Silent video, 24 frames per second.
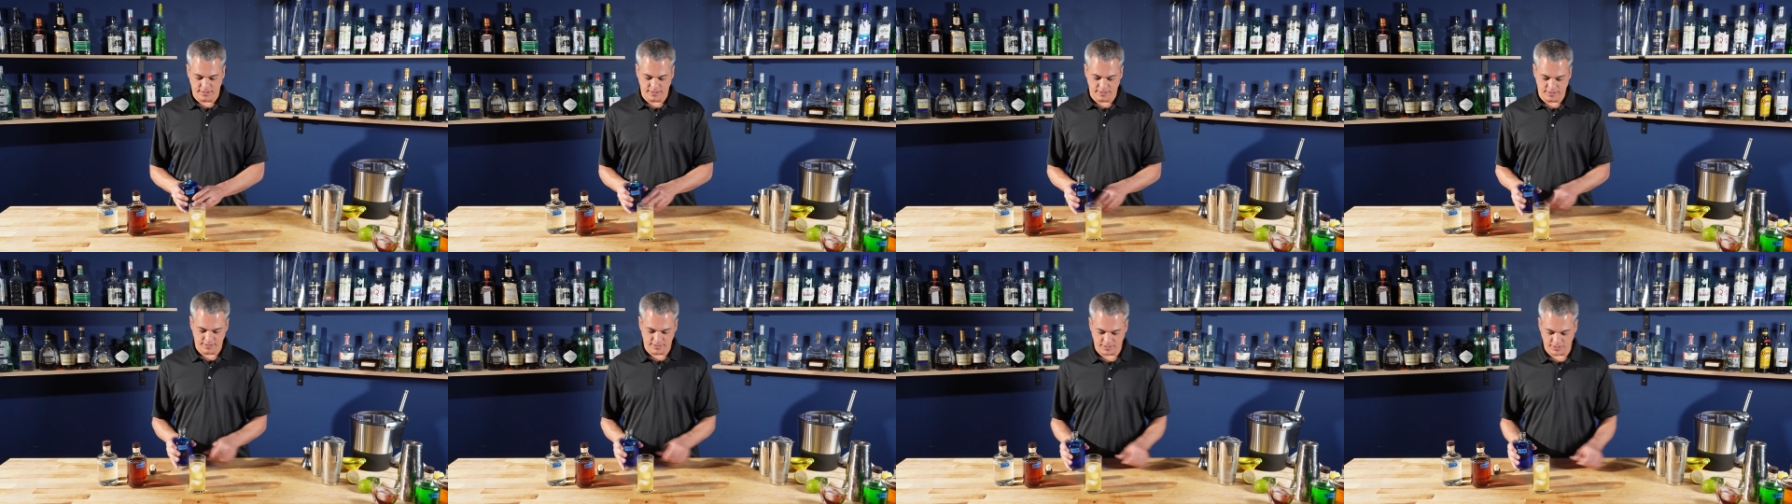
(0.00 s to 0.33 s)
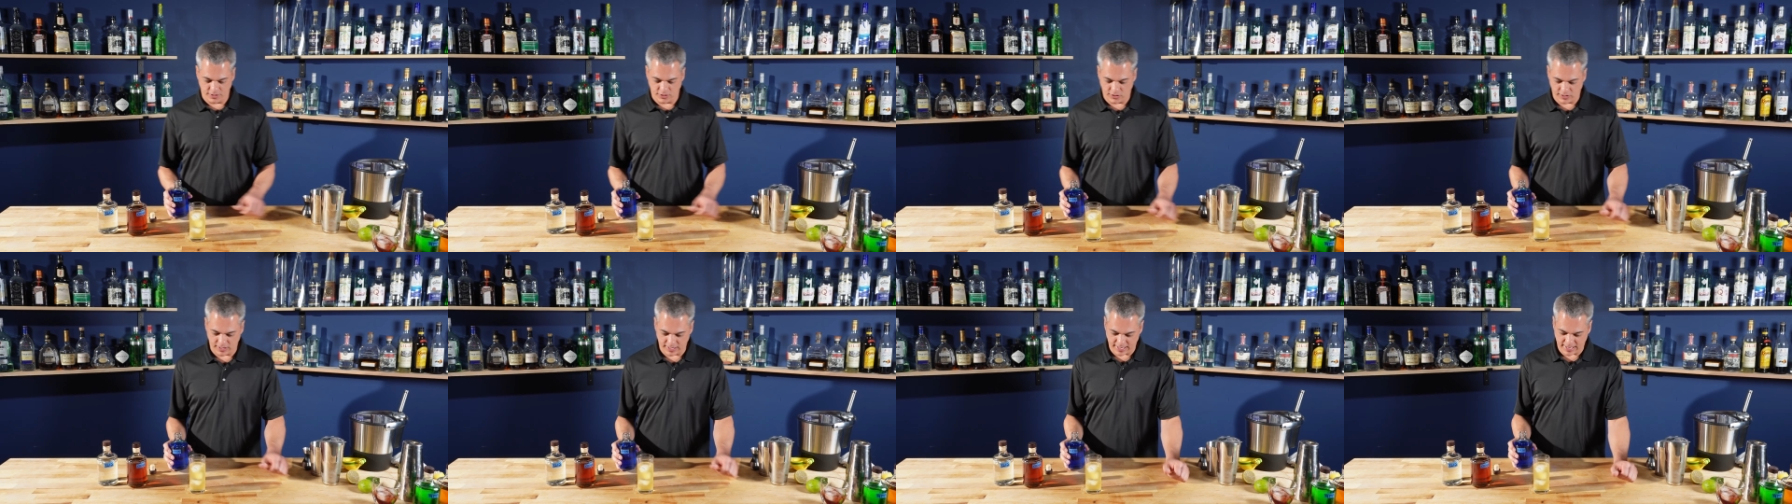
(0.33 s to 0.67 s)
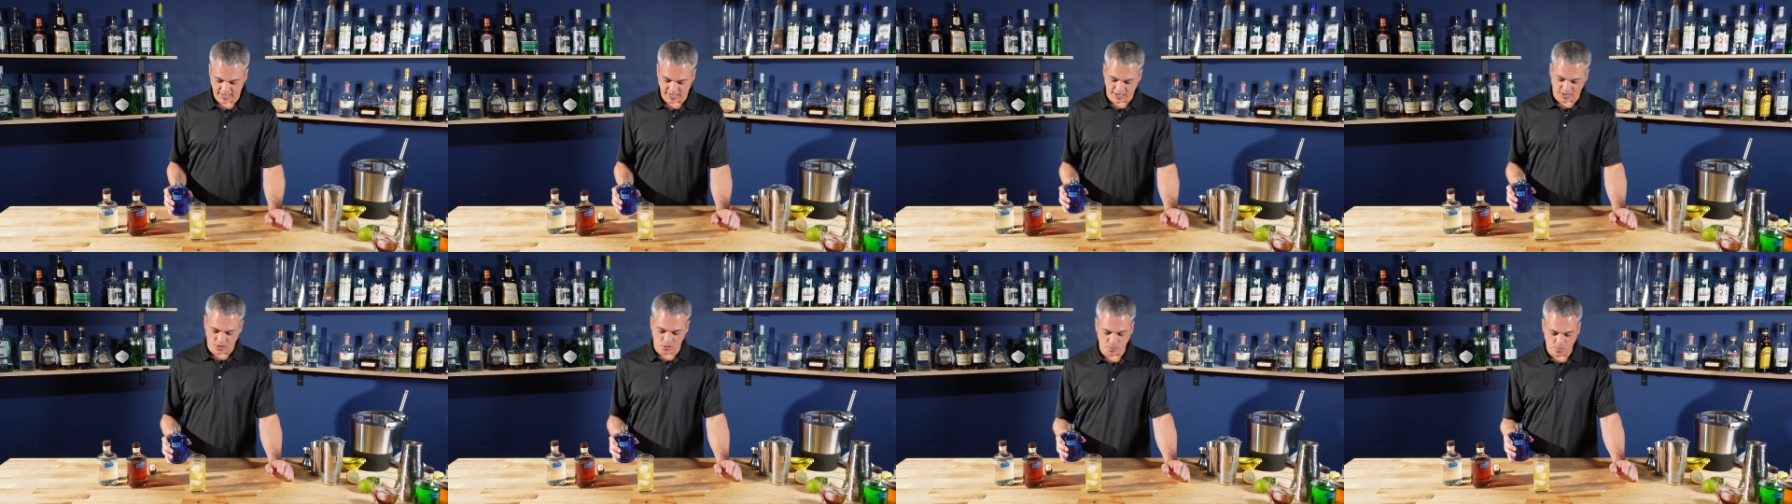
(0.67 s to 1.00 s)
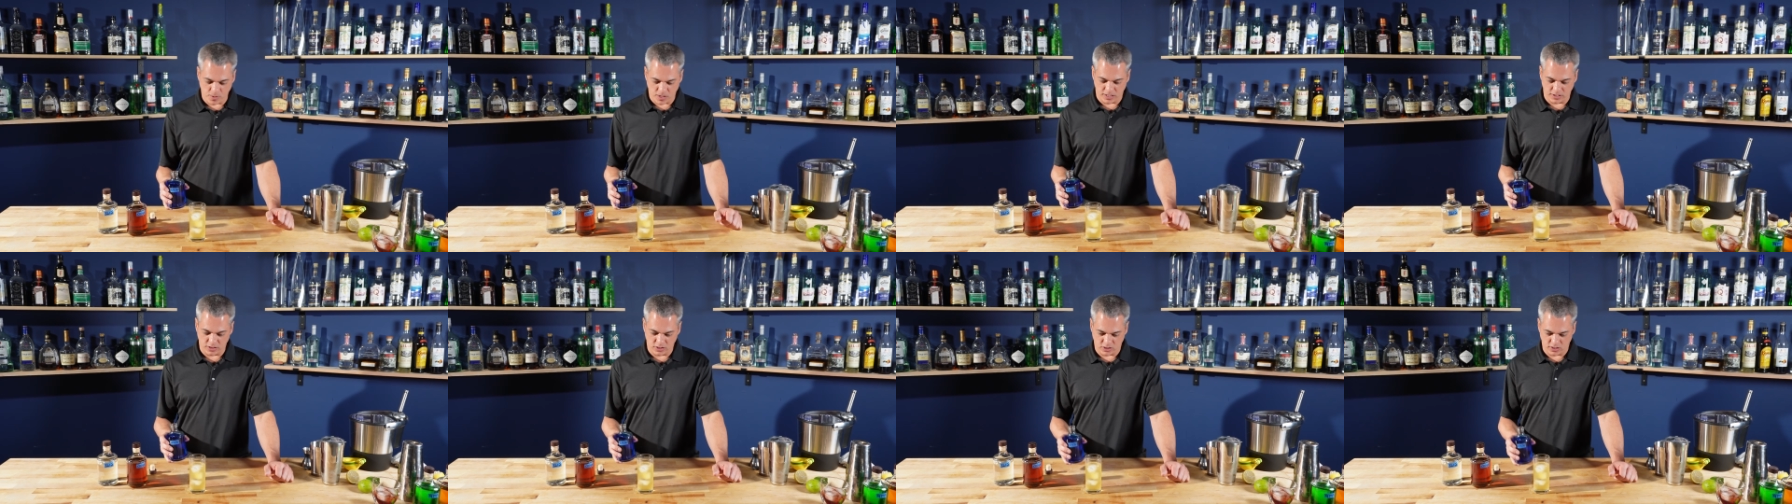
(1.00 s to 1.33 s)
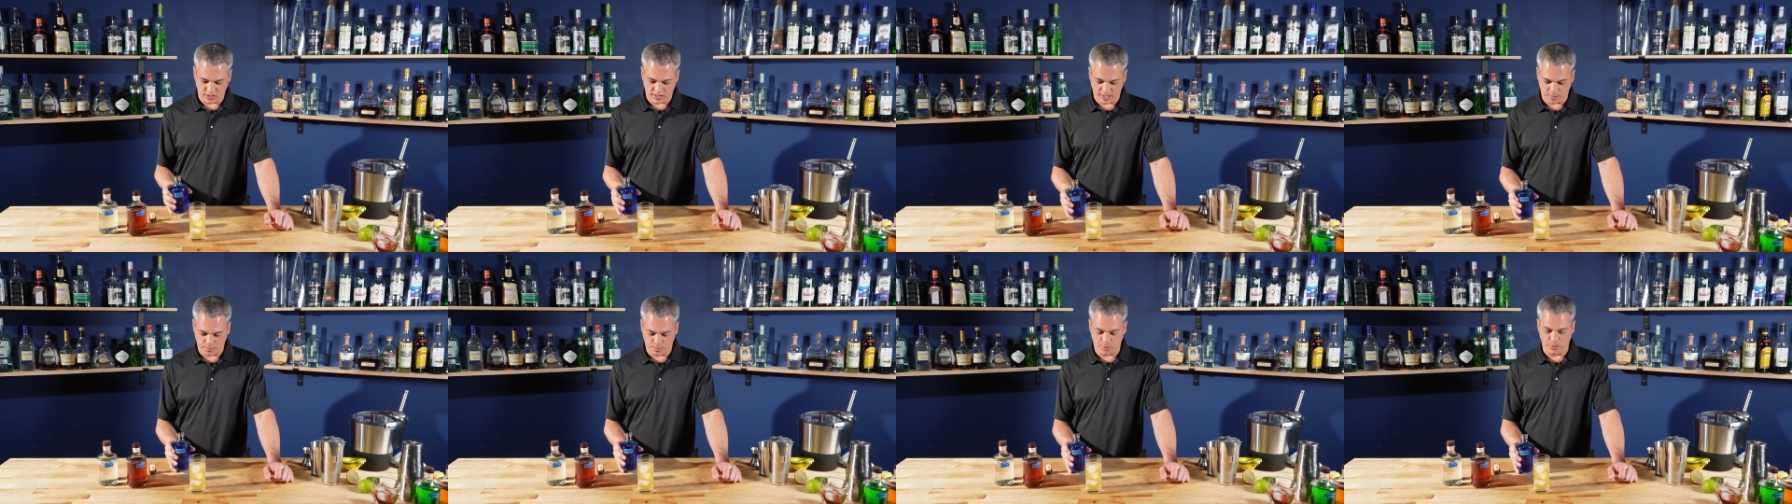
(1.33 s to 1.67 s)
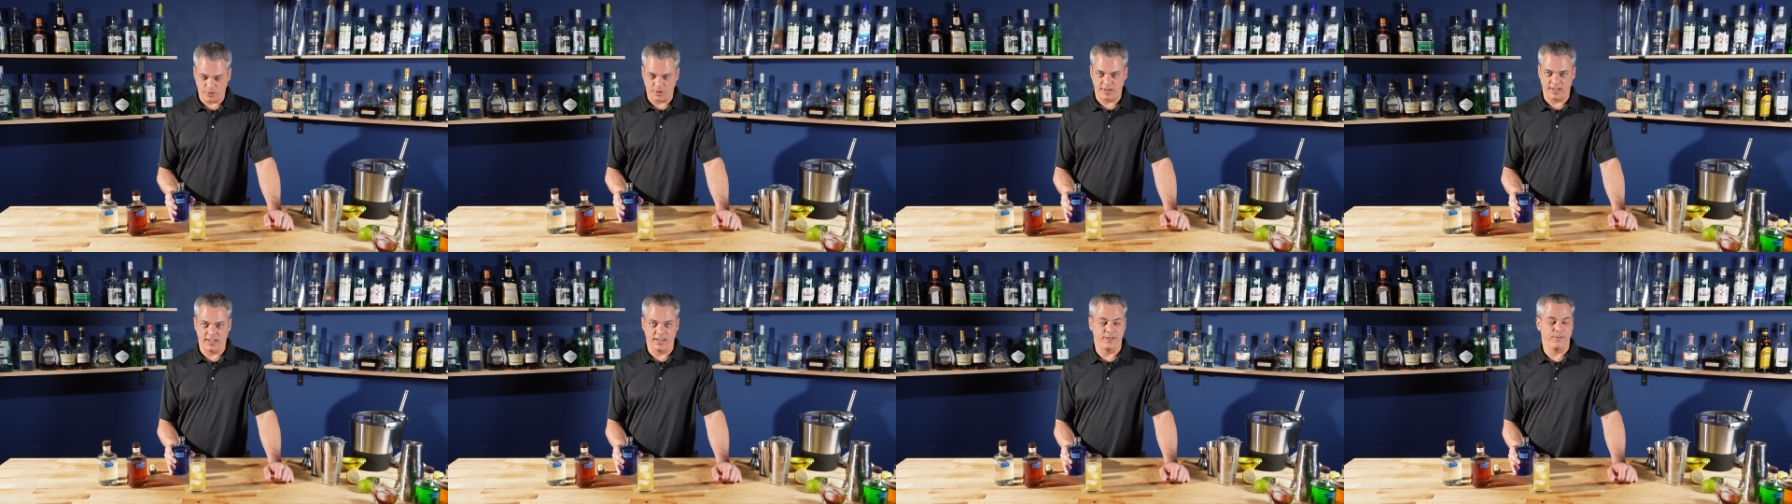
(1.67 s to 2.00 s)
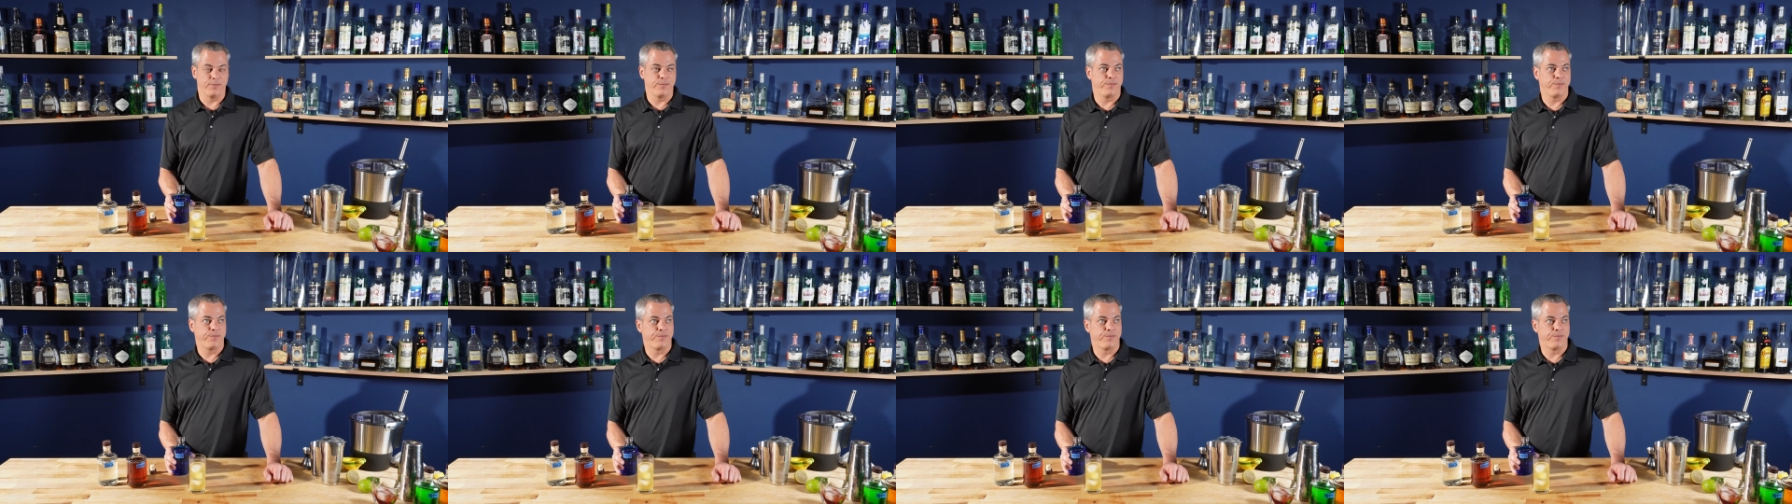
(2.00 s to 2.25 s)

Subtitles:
So how much should I put in?